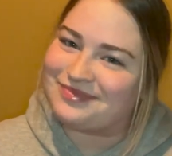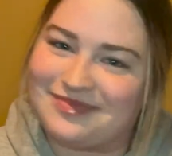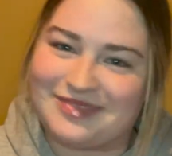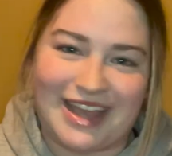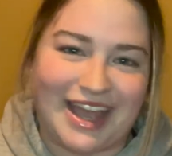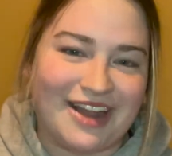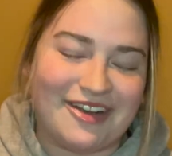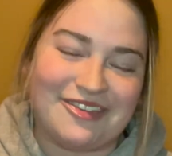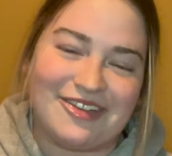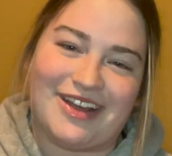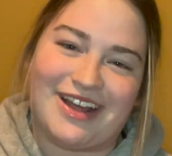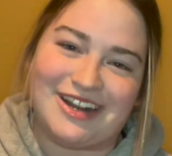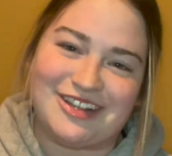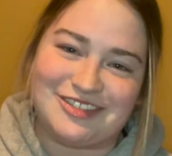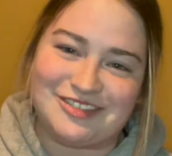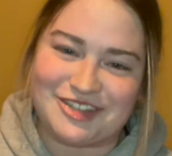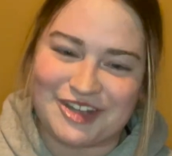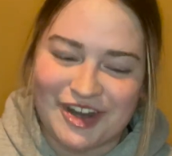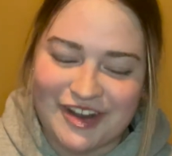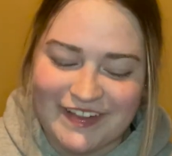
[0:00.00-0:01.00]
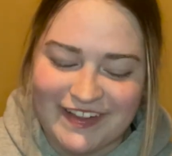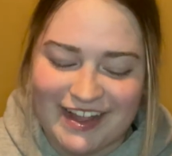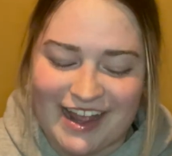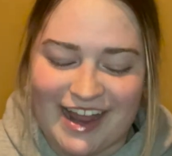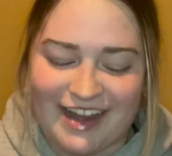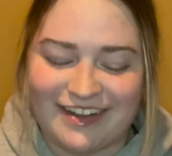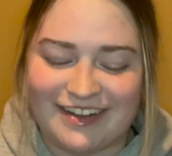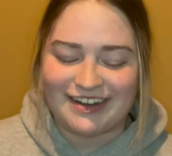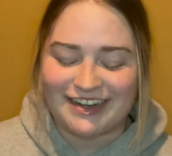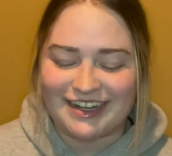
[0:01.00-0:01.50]
I don't know how to use a curling
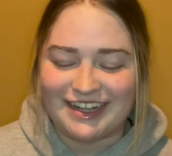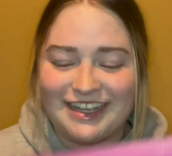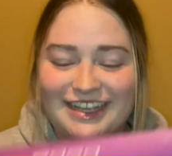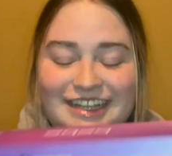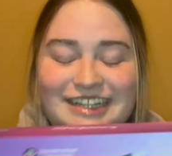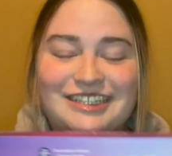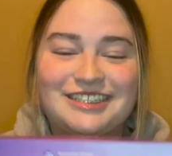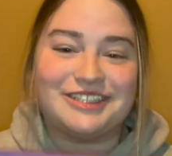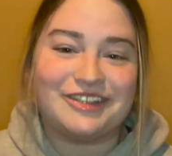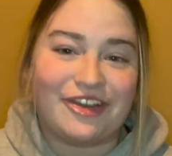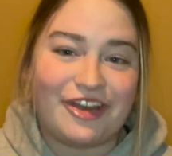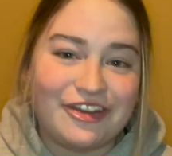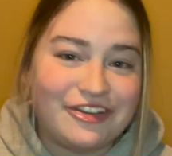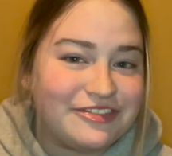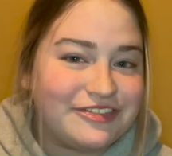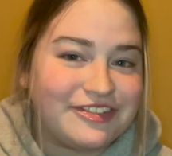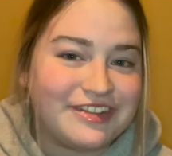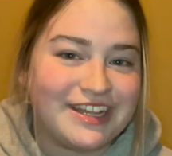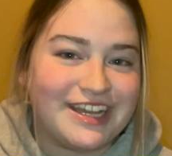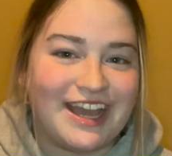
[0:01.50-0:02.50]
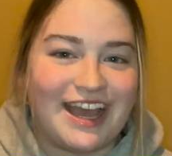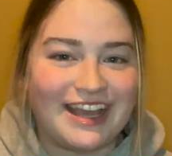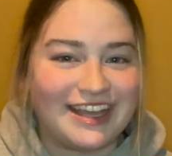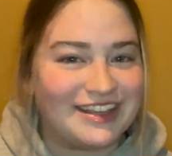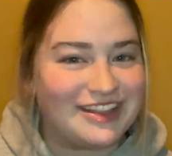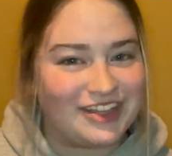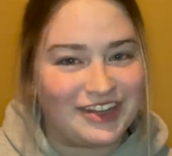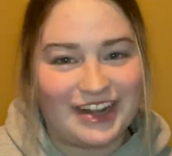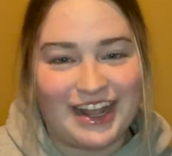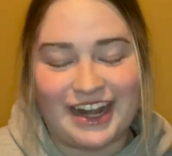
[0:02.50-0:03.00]
iron. So hopefully I
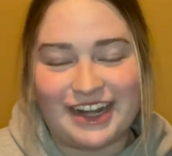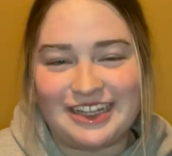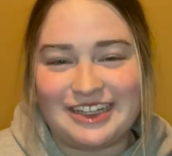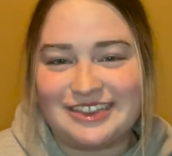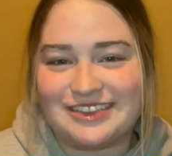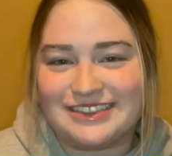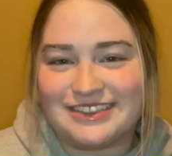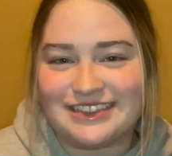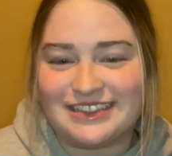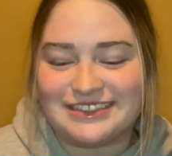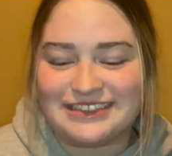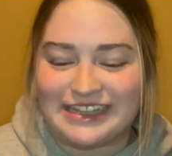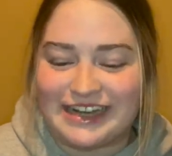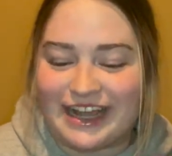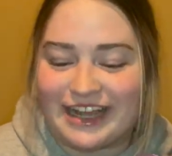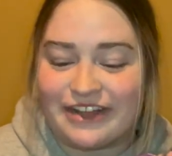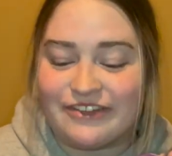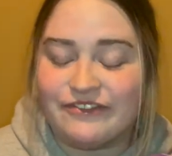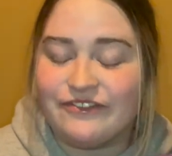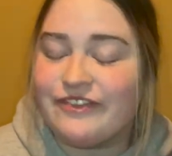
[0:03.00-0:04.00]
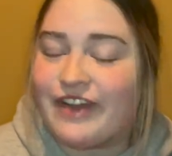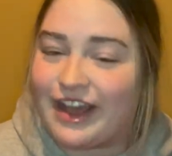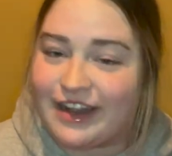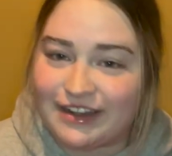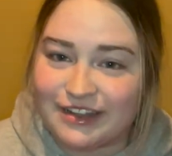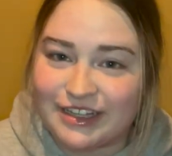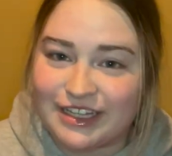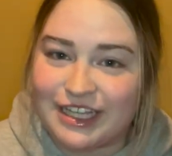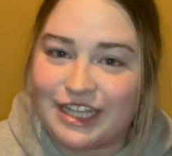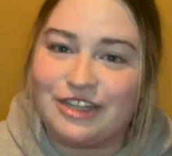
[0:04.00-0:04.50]
can learn how to use this and I can
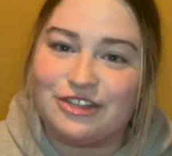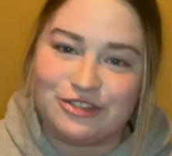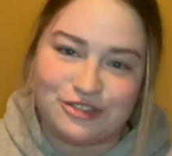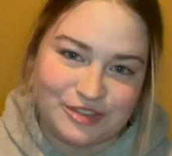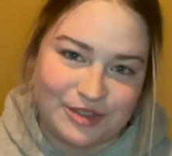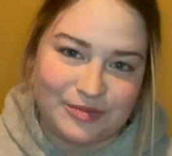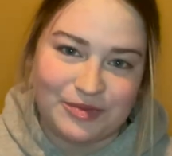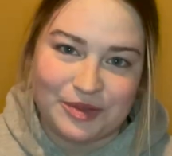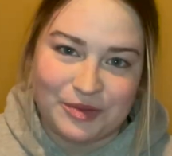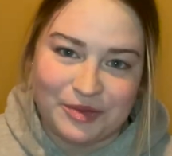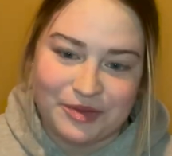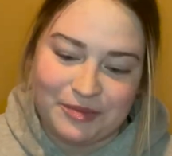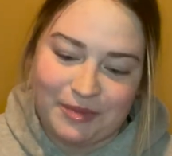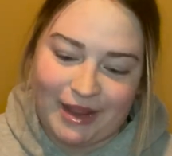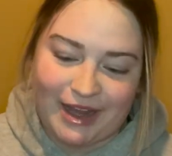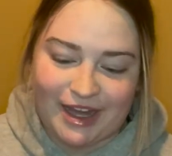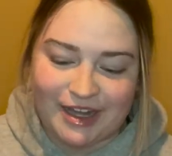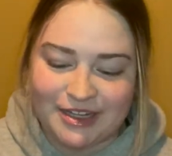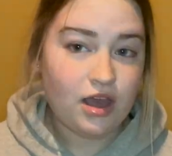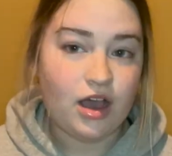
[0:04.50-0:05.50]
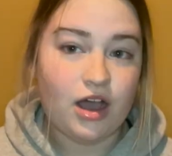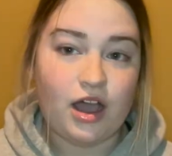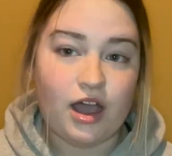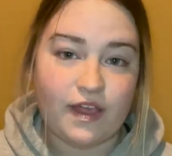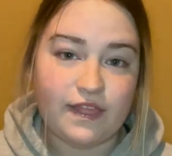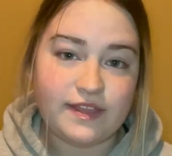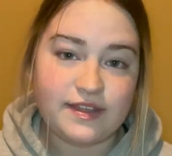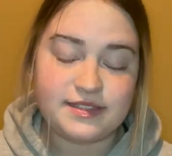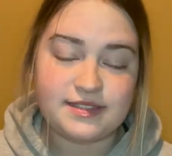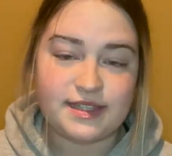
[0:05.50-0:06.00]
finally do something with my hair.
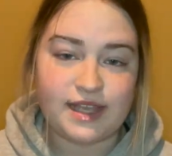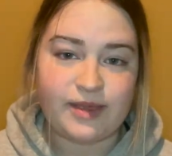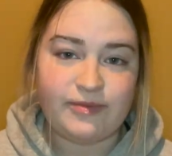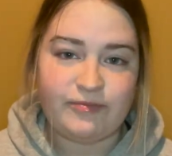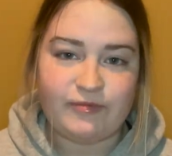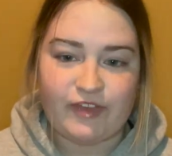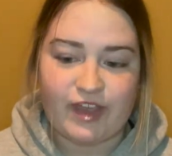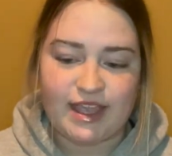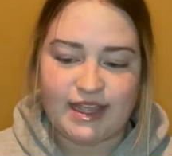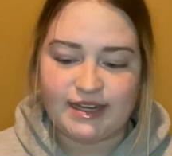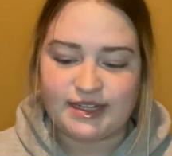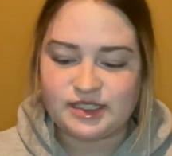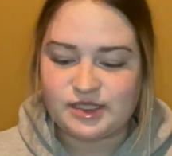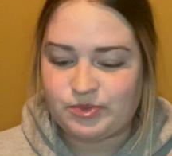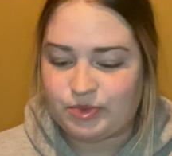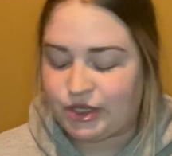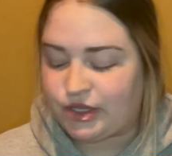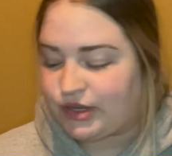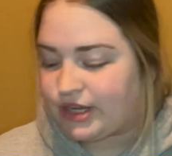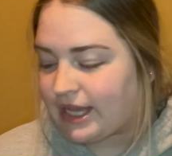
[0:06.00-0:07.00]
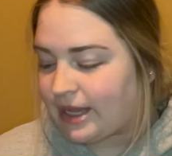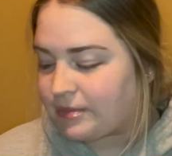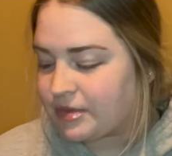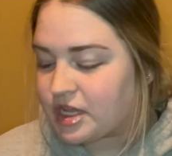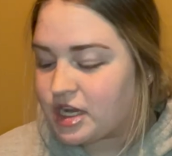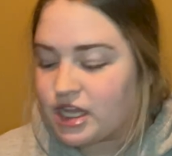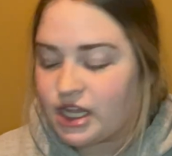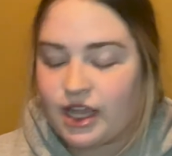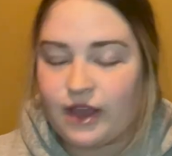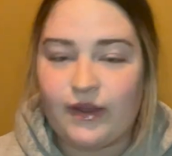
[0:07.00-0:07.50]
On the same vein as beauty, I'm
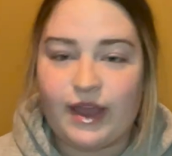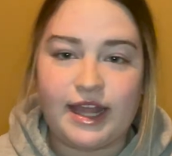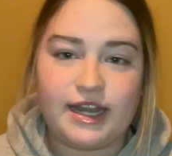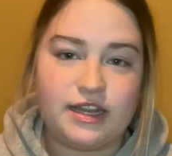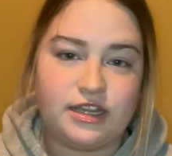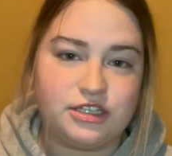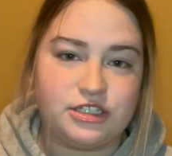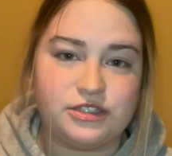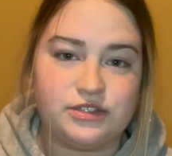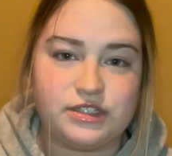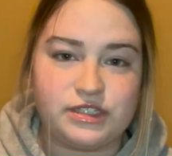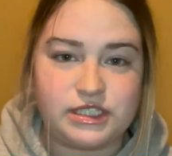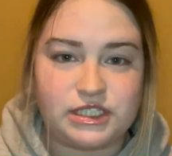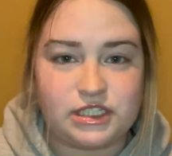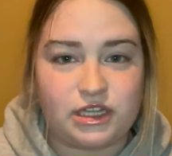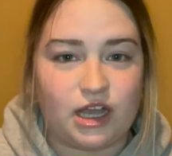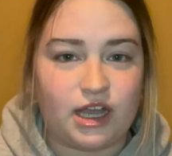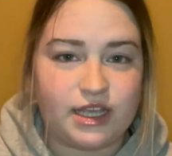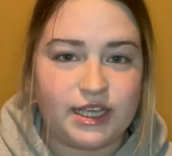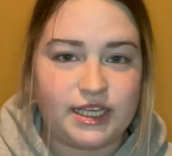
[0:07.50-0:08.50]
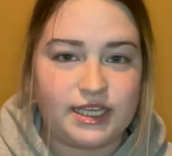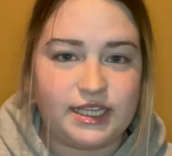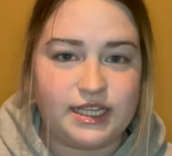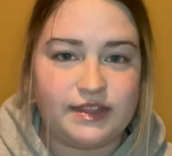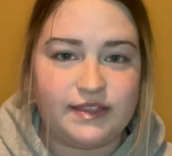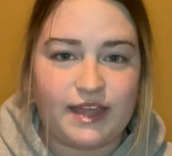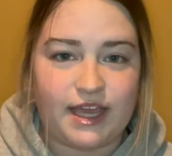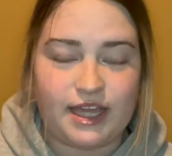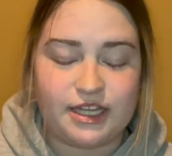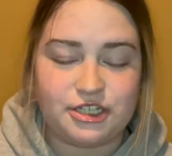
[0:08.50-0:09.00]
gonna go ahead and do the
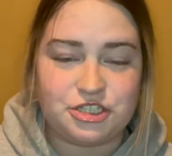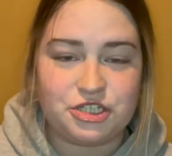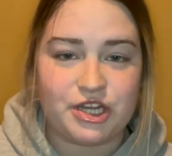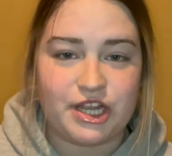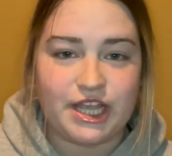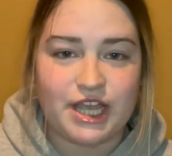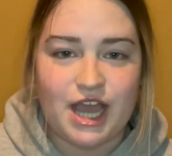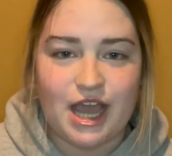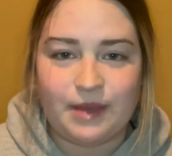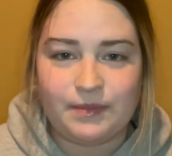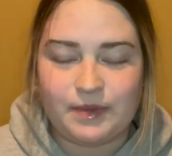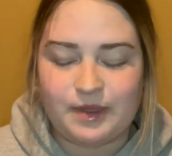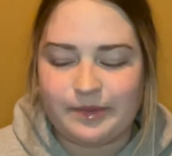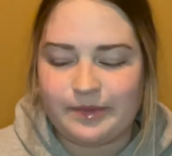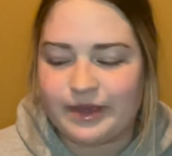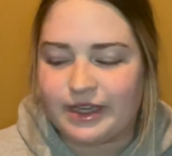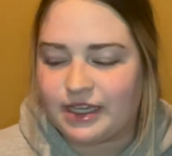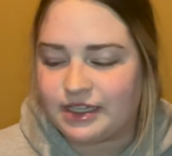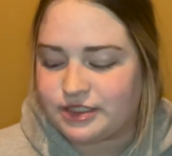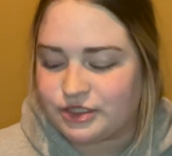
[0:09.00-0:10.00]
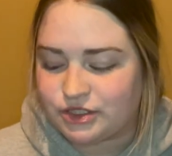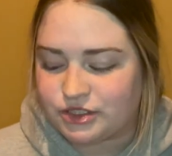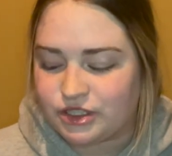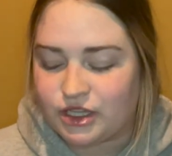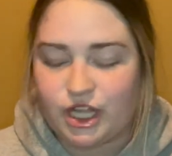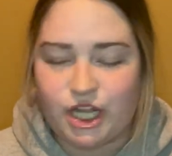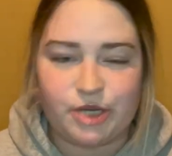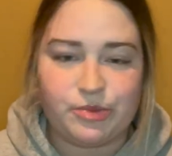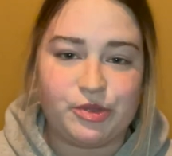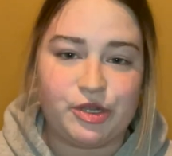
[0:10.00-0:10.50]
stocking that Trey got me because there's a
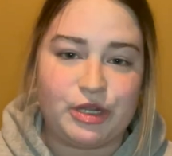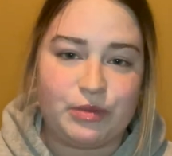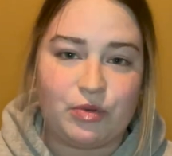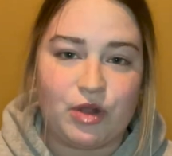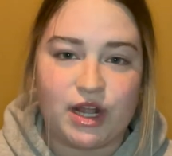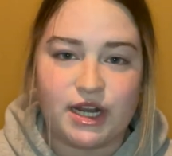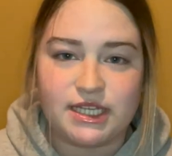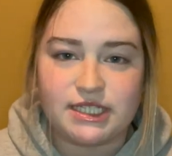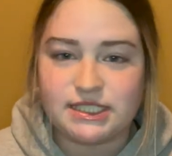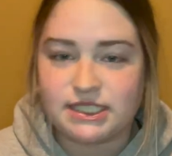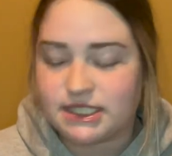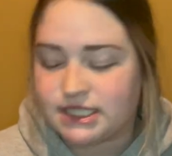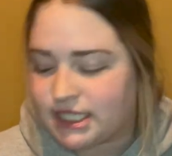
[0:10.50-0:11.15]
lot of beauty products in